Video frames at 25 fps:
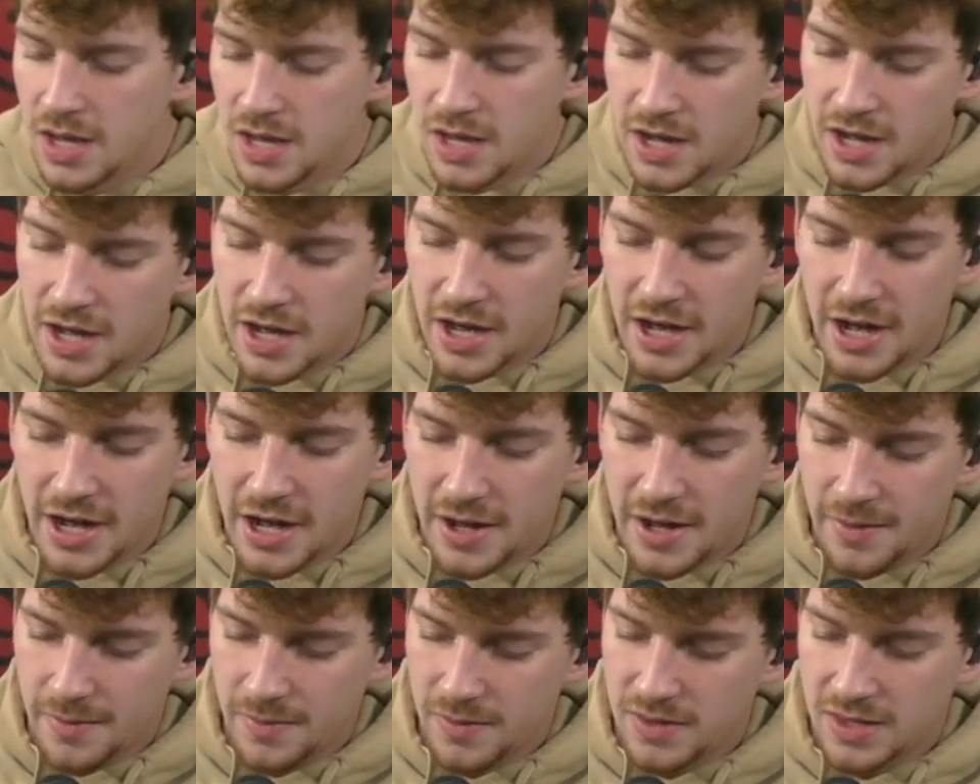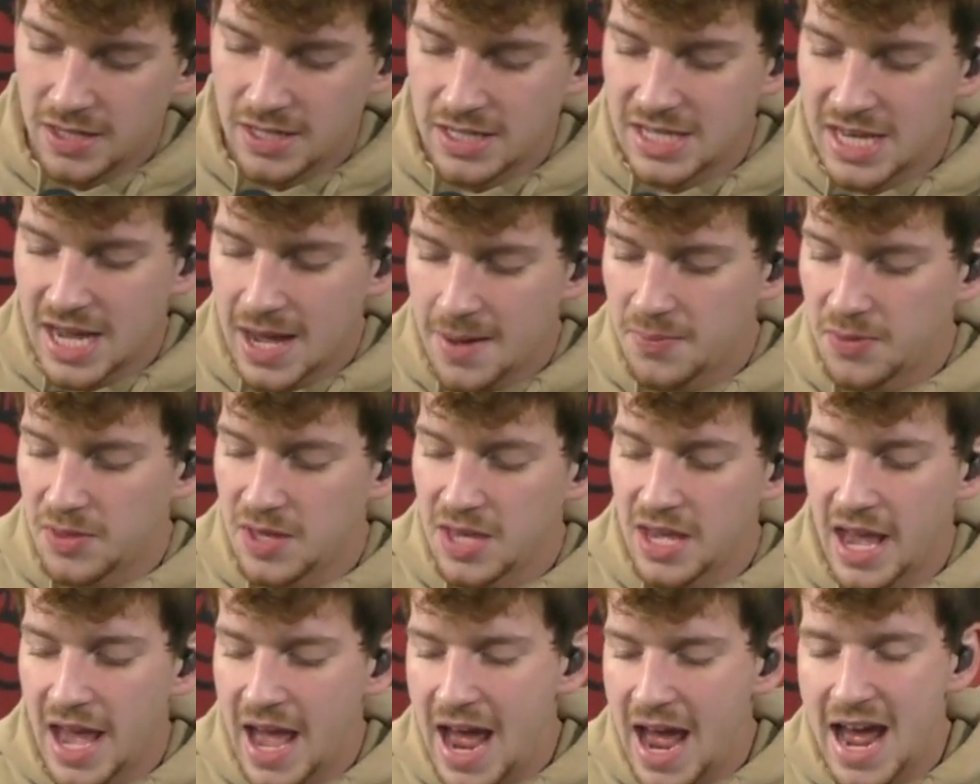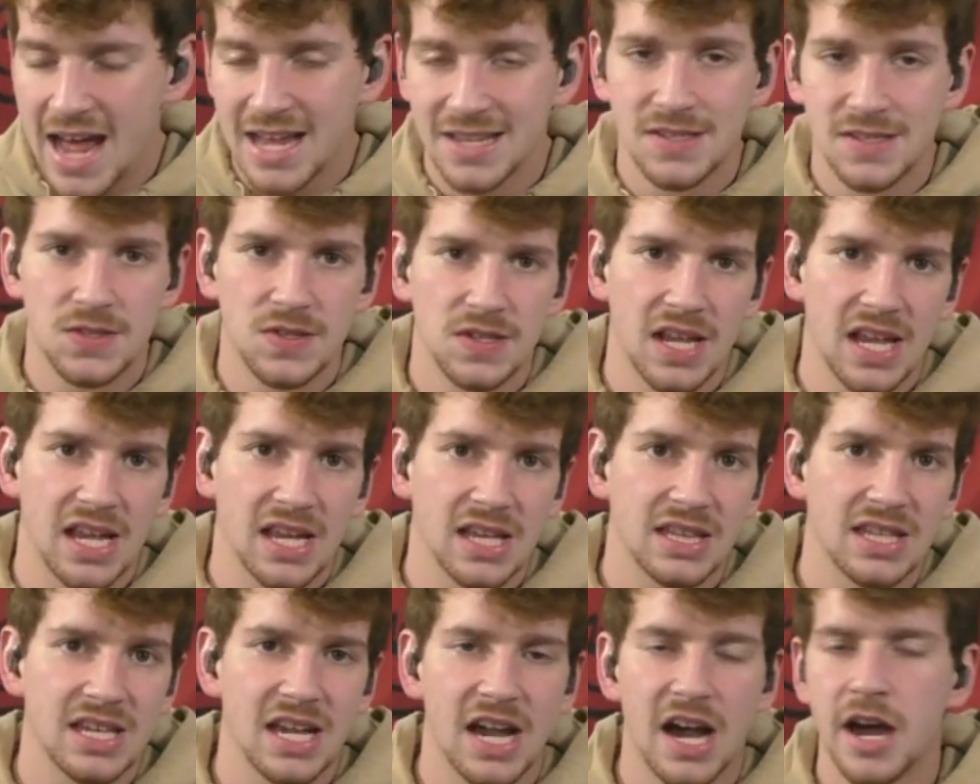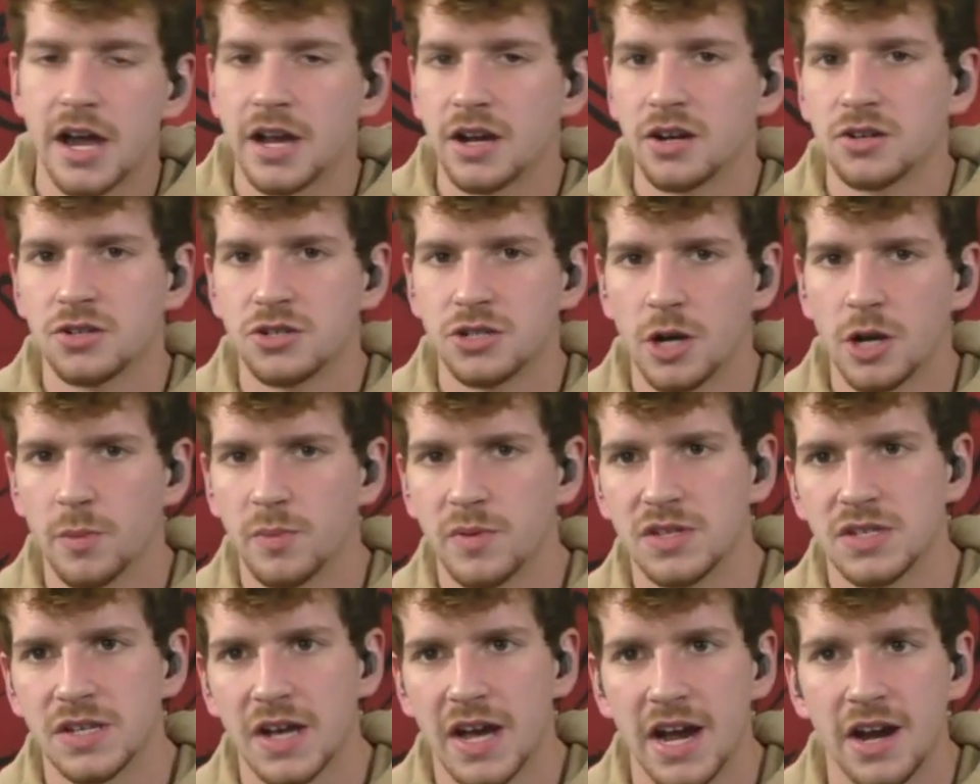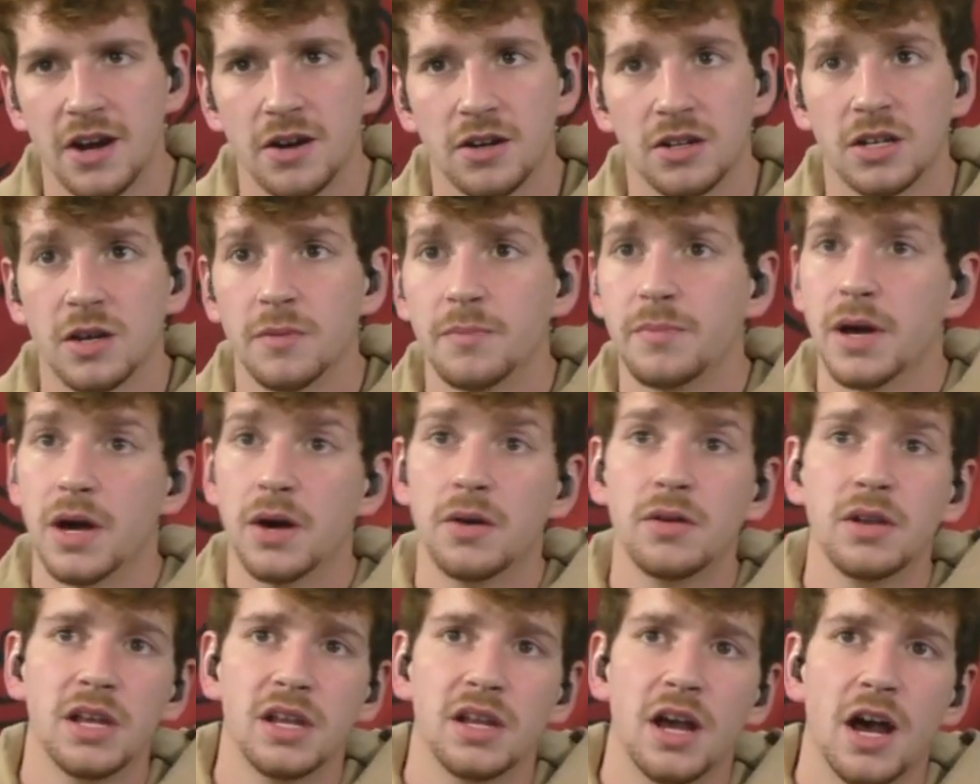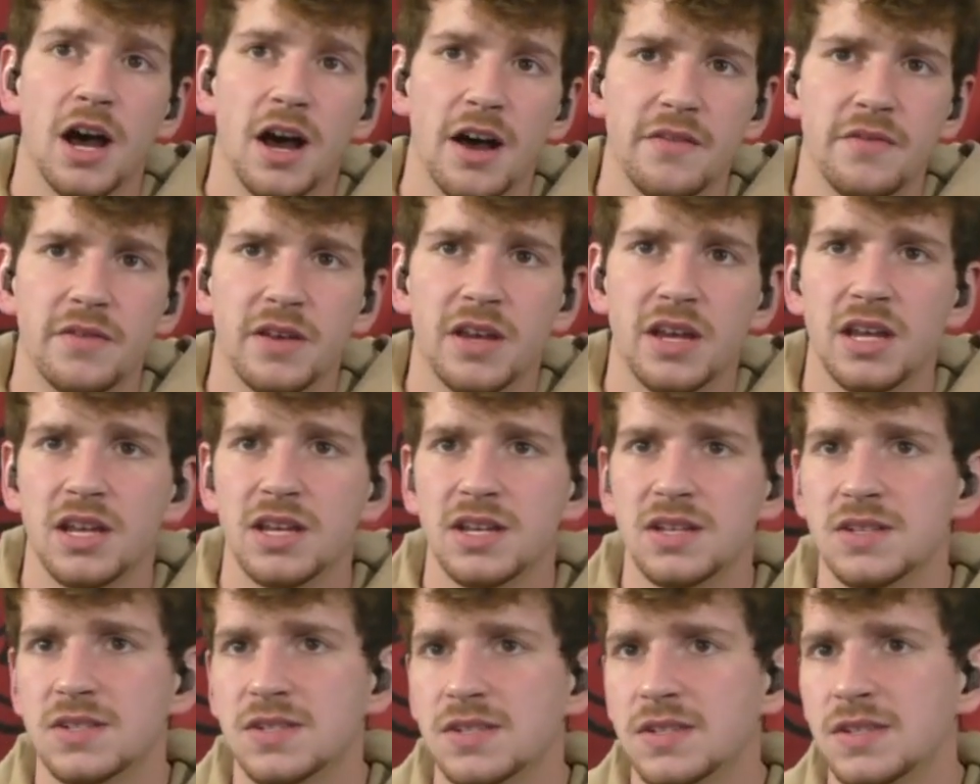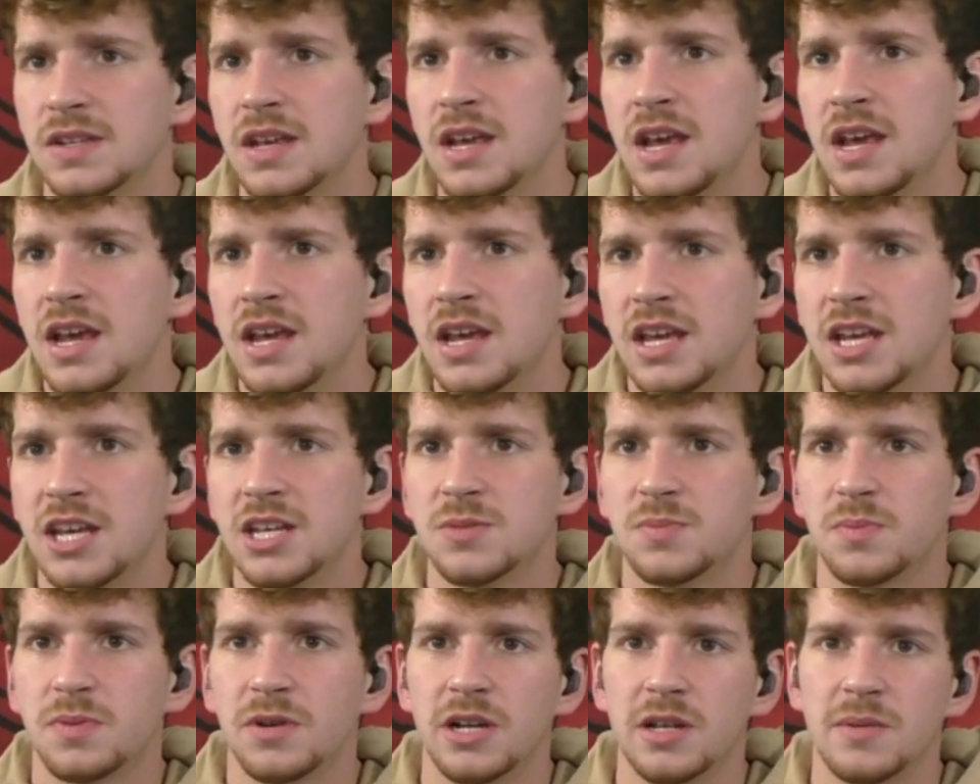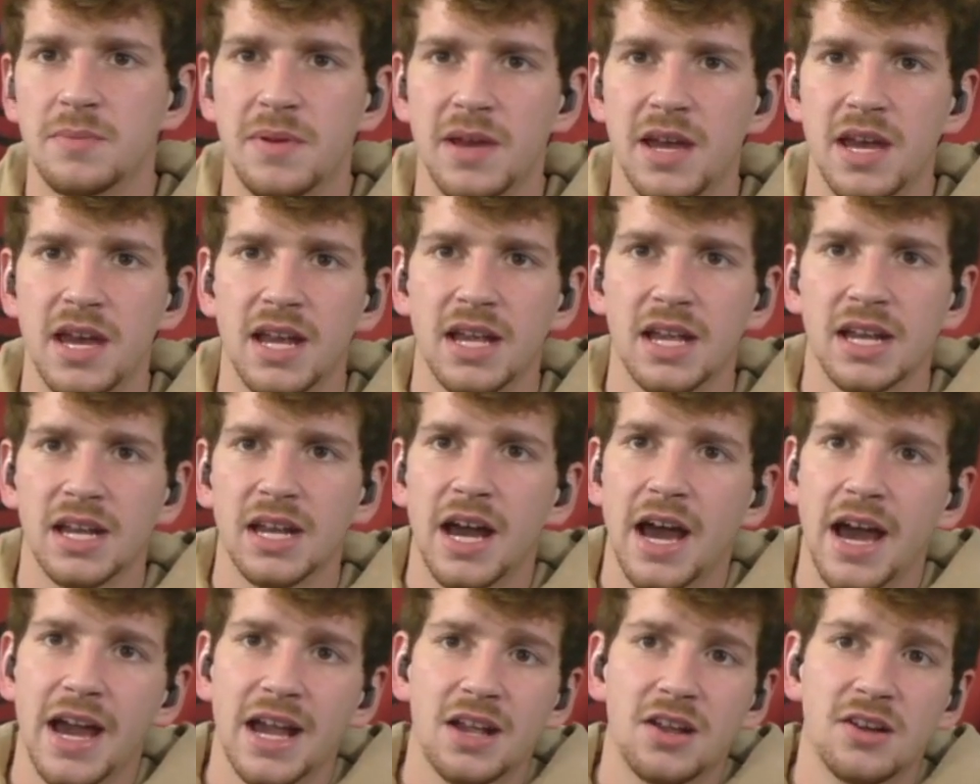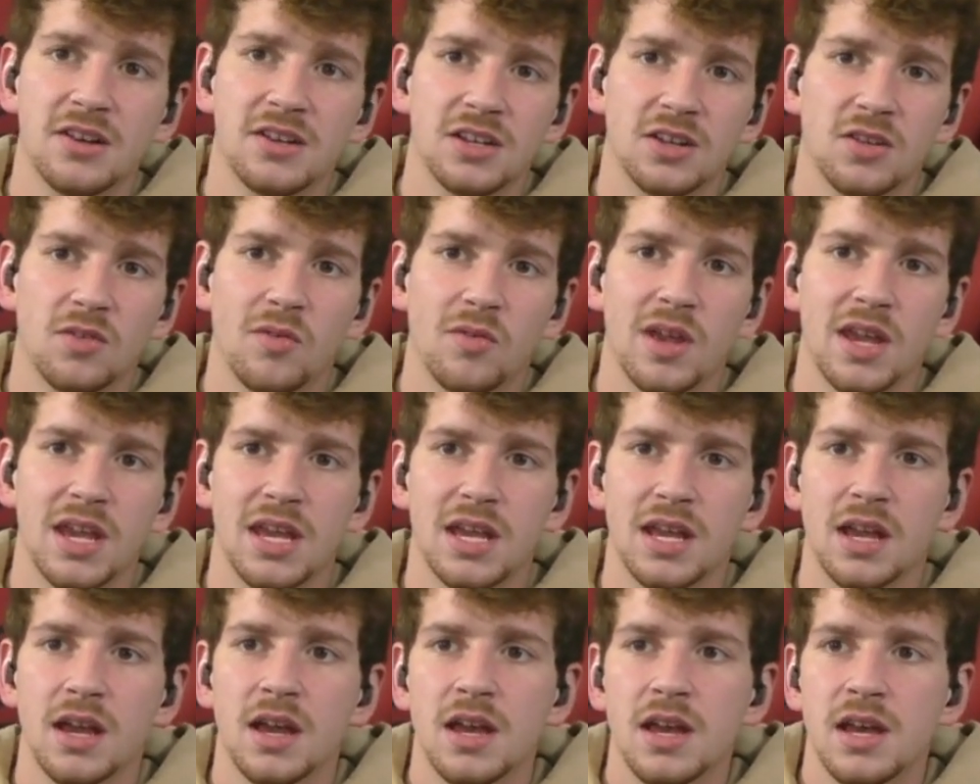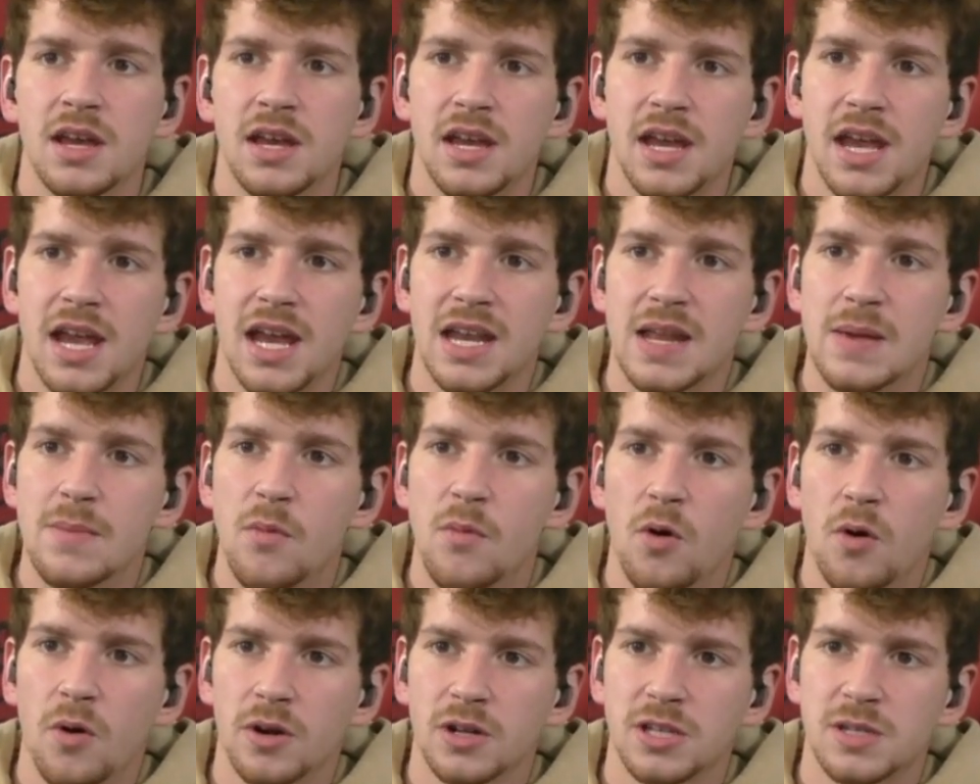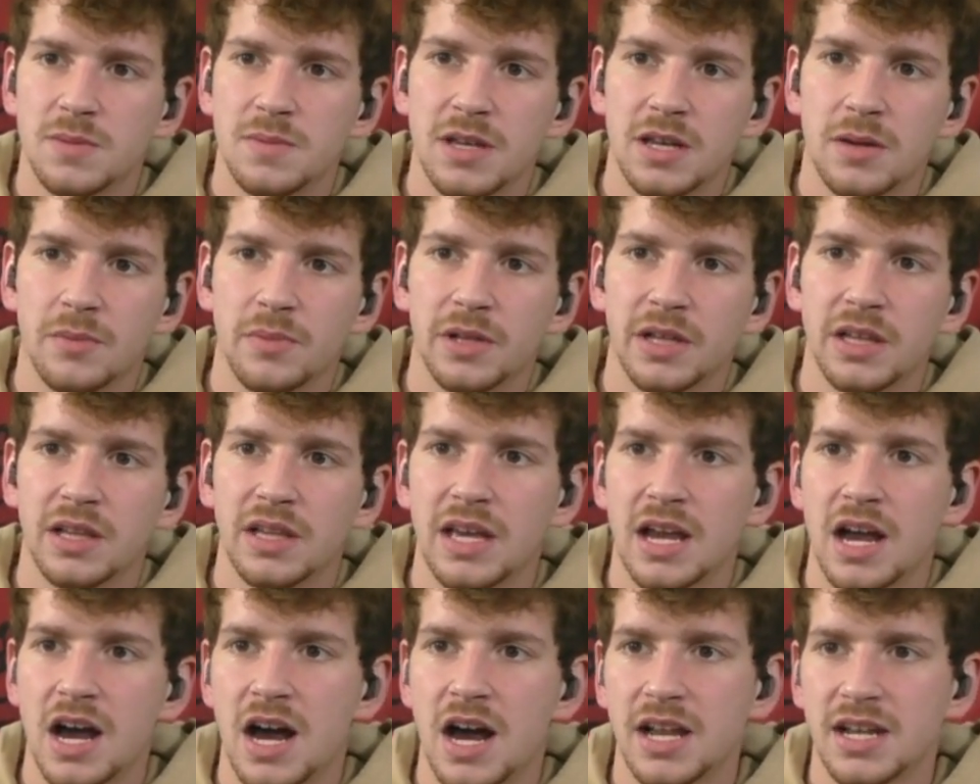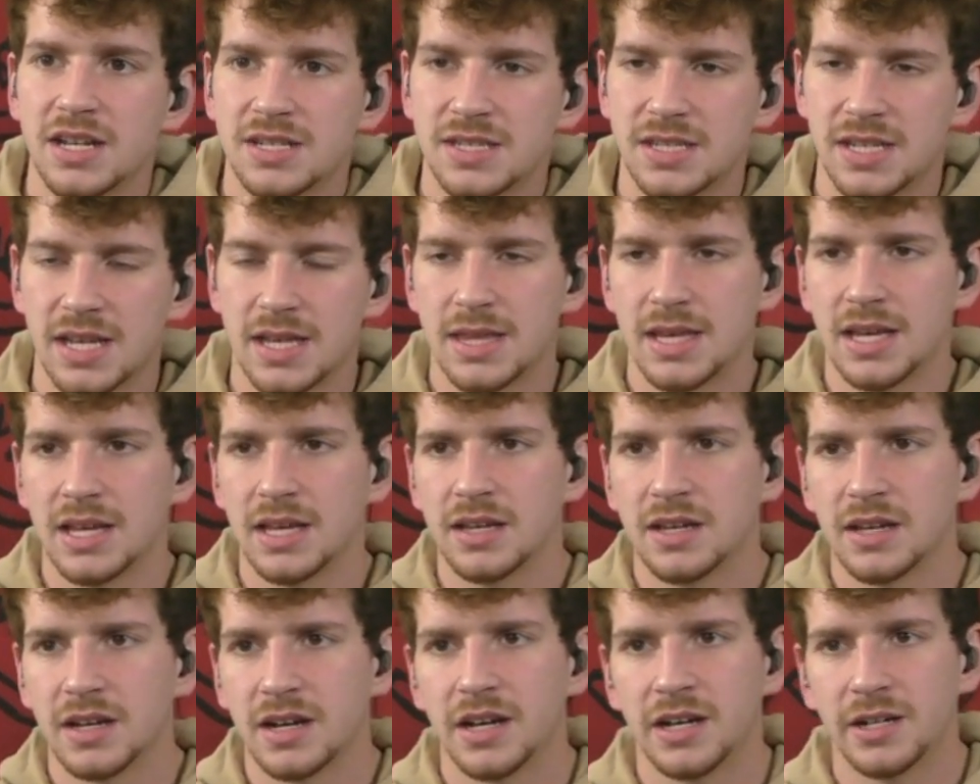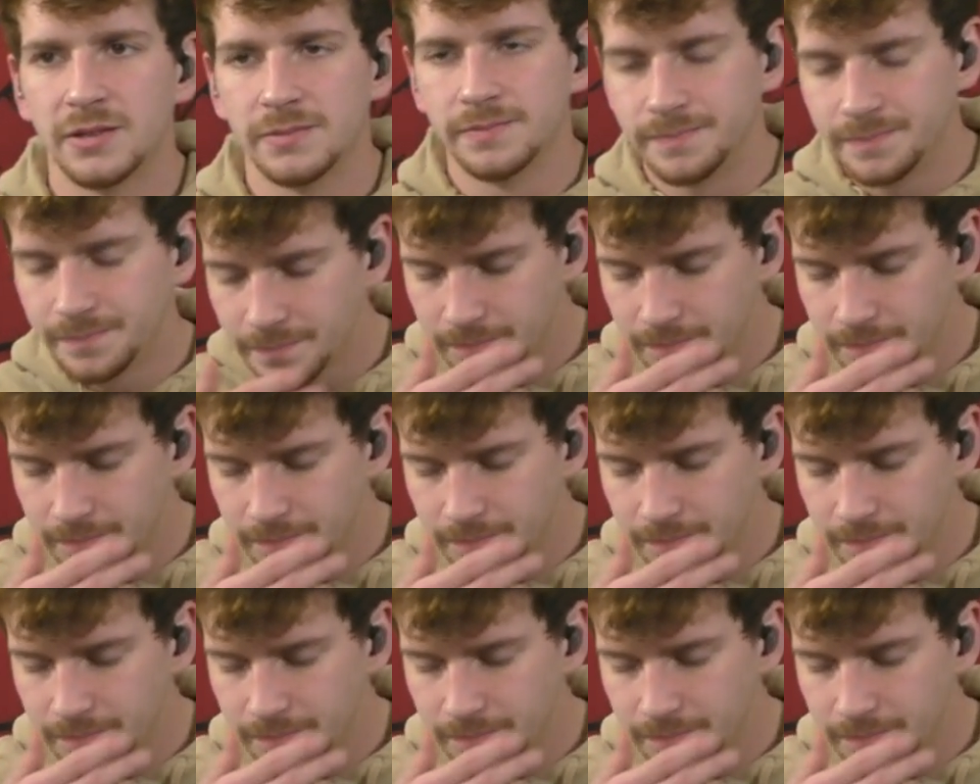The depth he adds and the iron sharpens iron component of it is pretty big. And I couldn't agree anymore, to be completely honest. I think, when